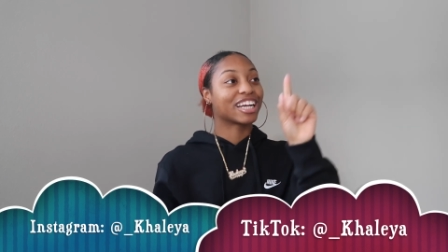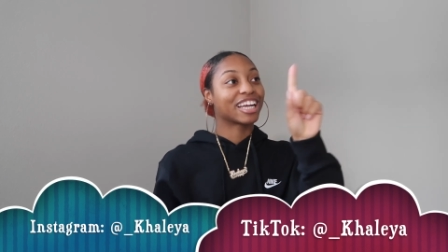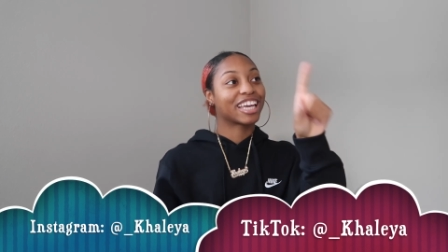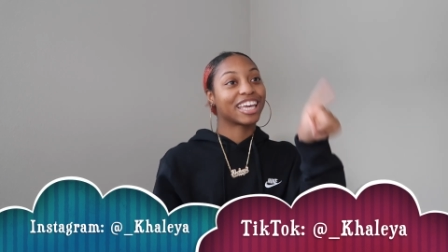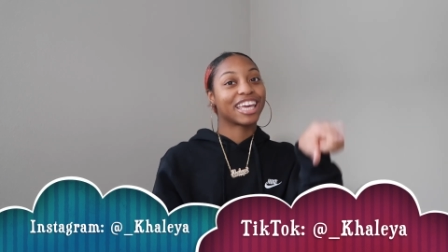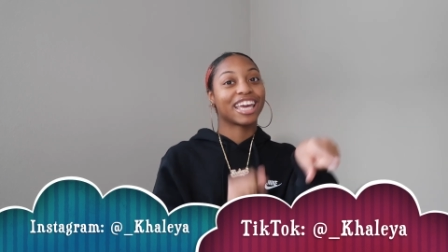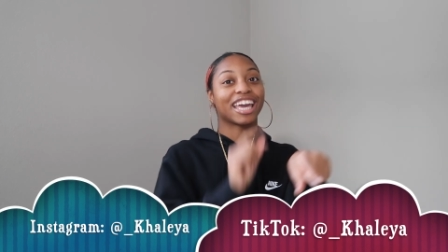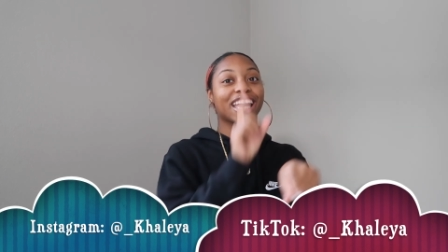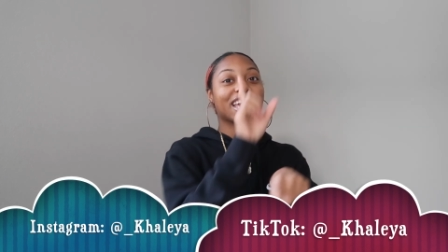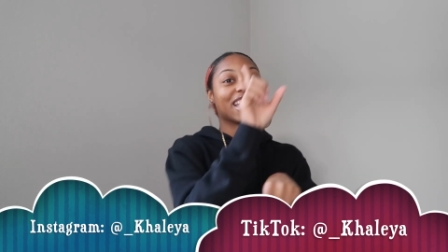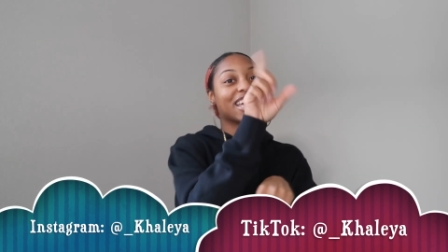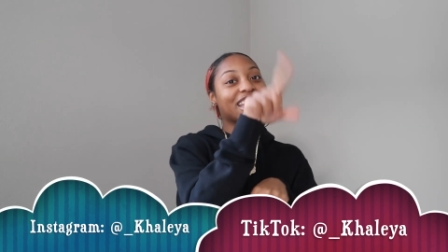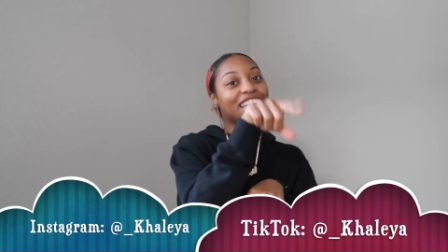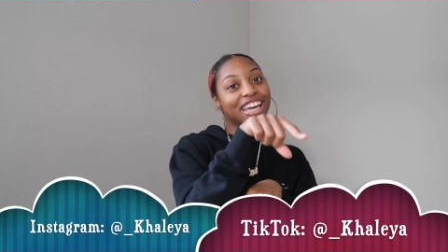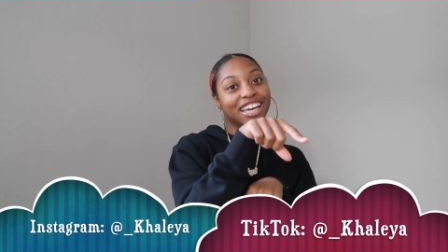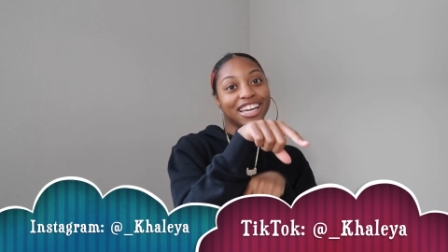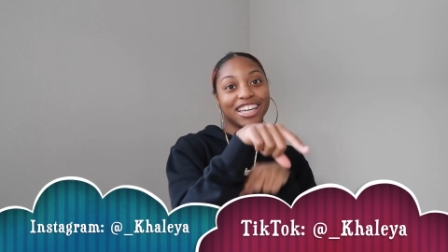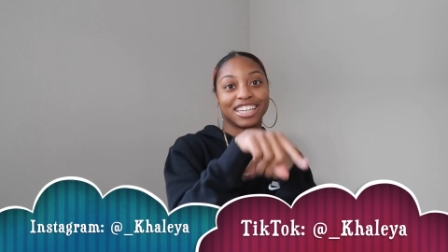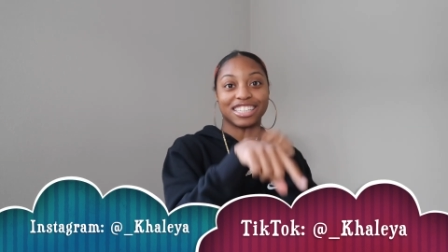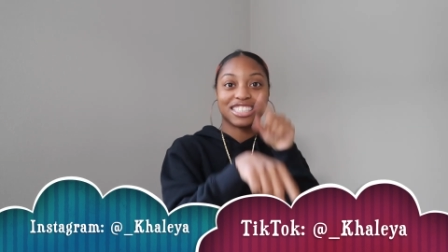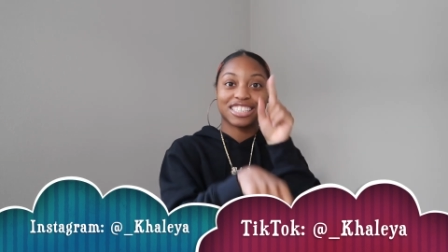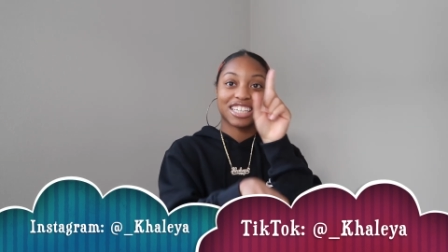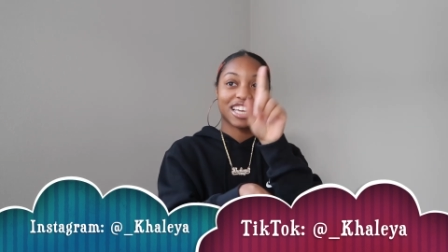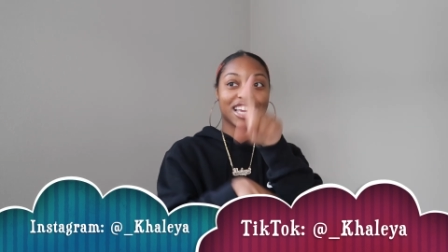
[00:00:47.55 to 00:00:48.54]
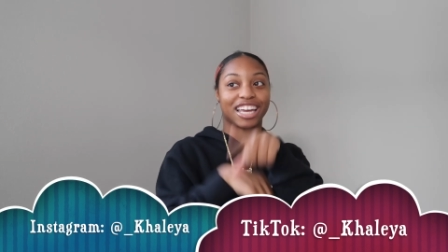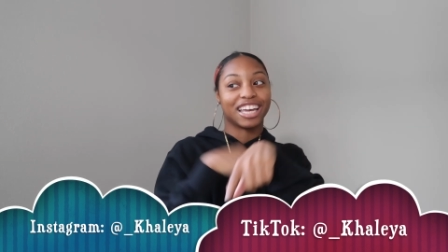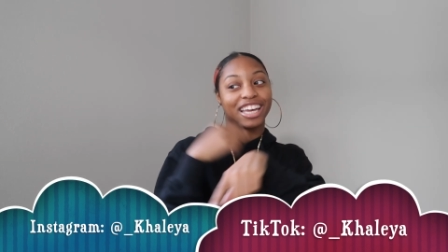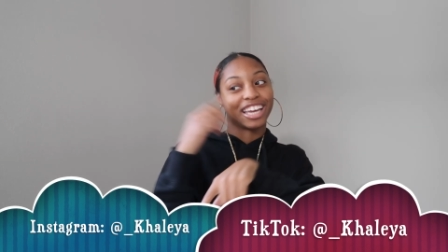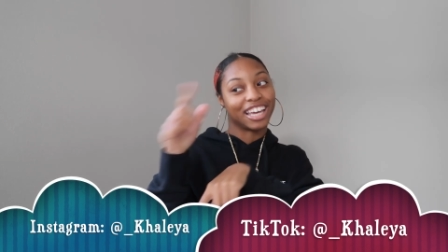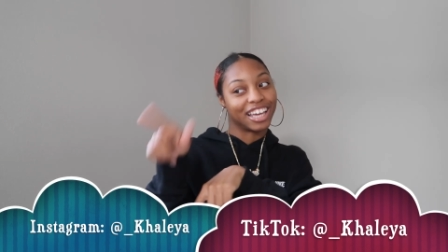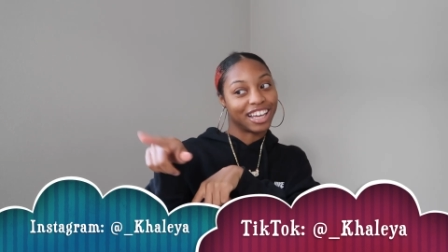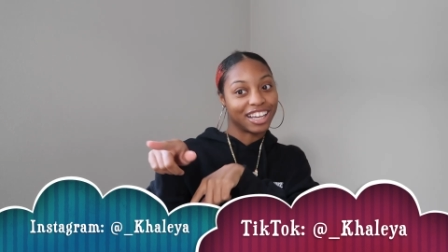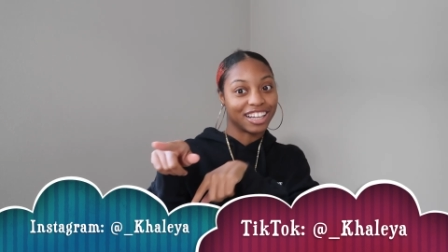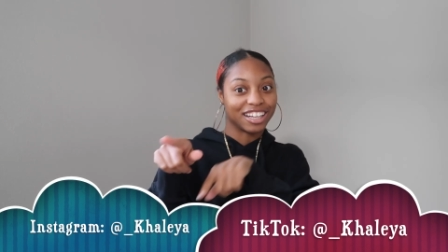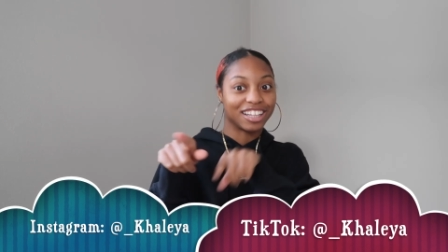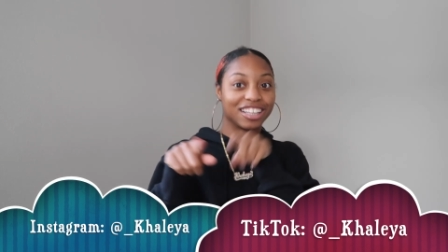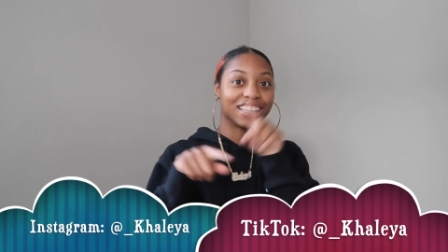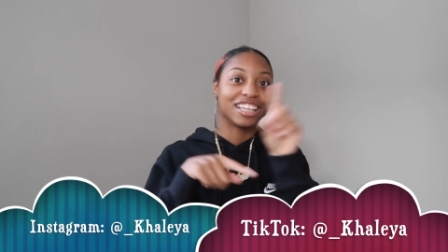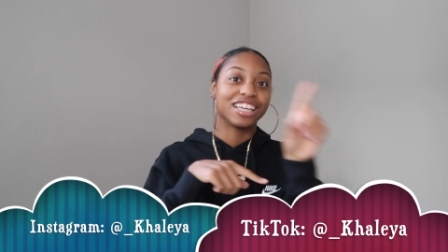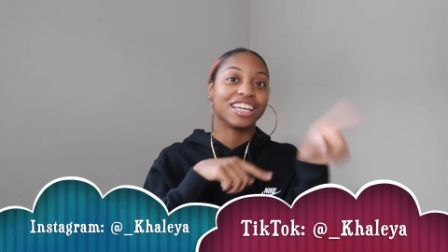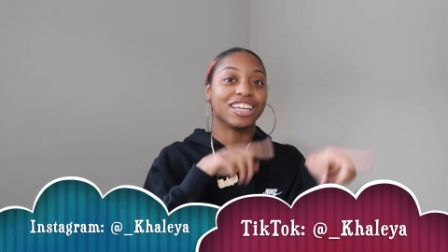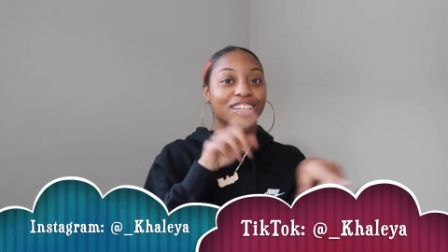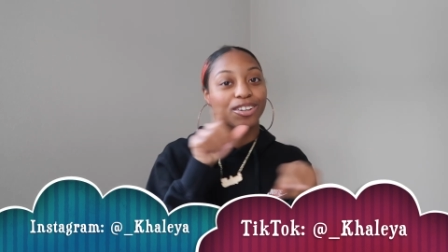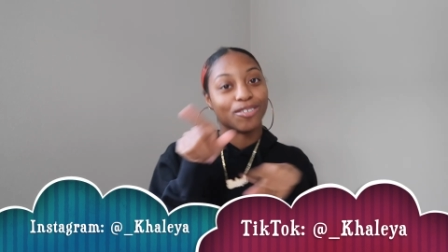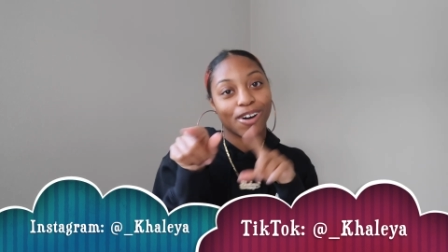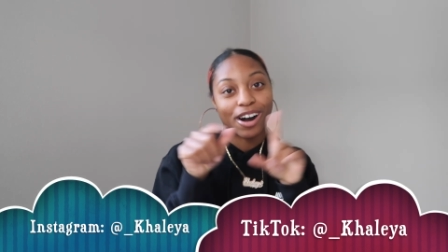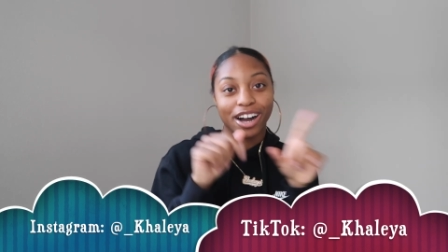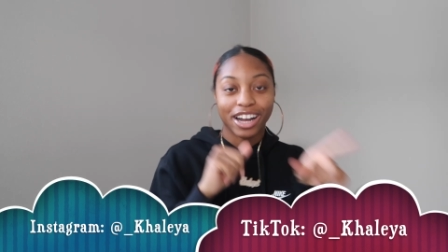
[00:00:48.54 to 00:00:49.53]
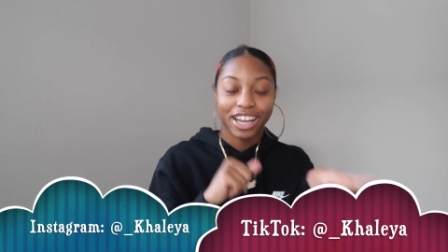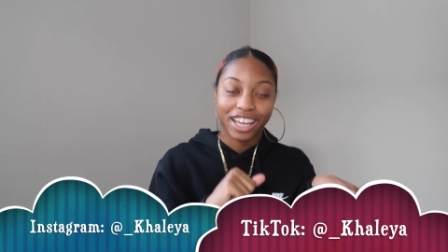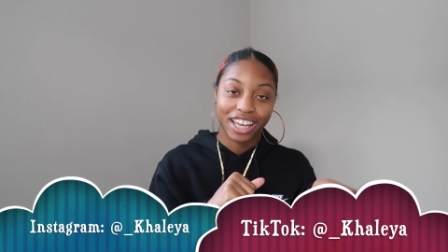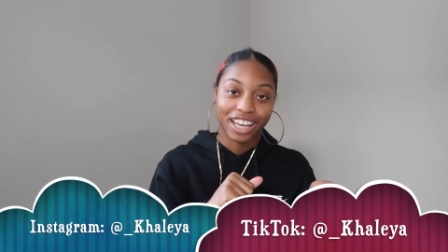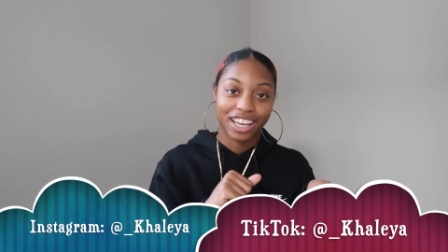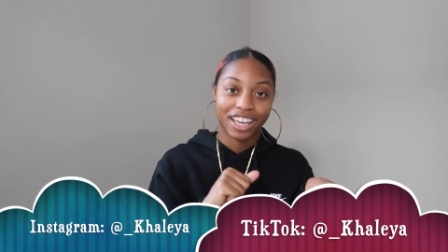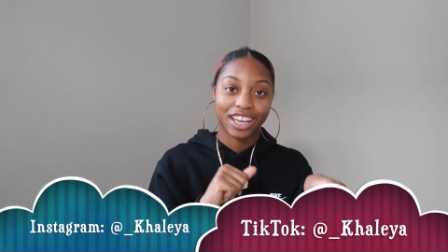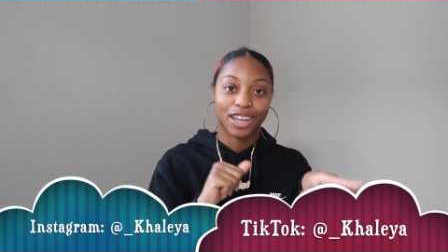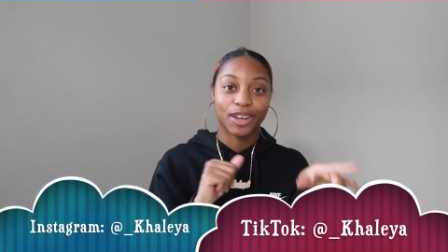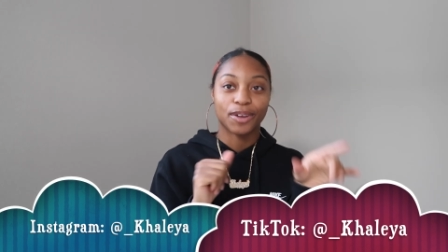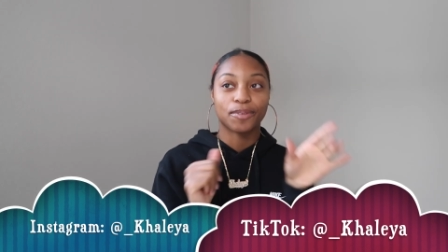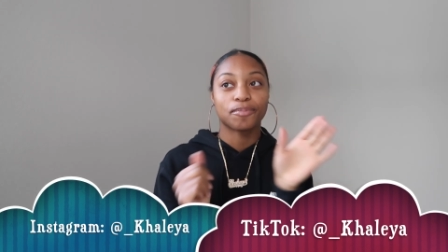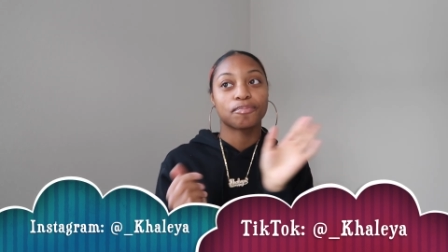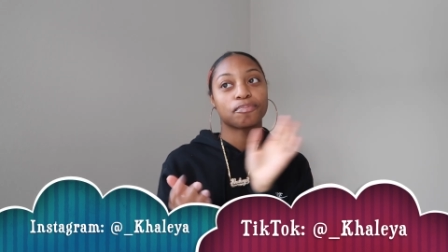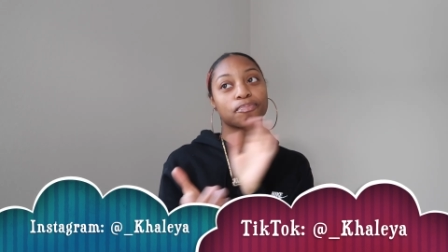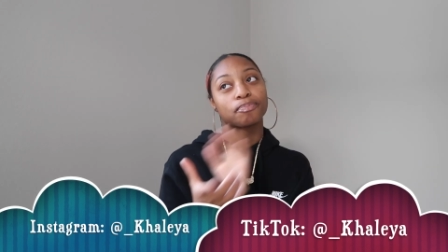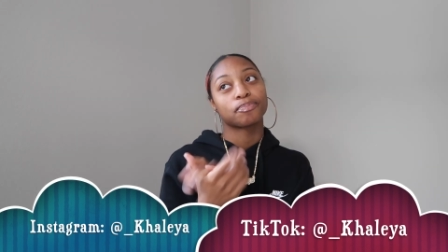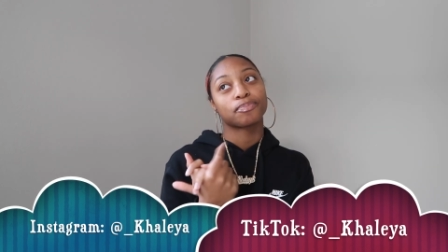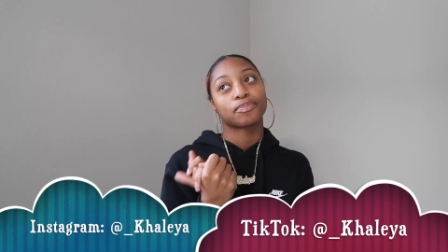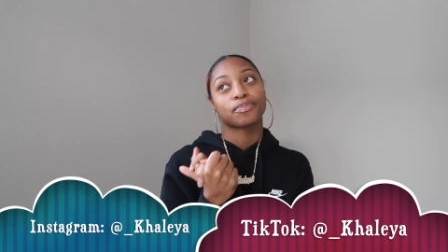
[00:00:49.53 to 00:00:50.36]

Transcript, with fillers: K H A L E Y A.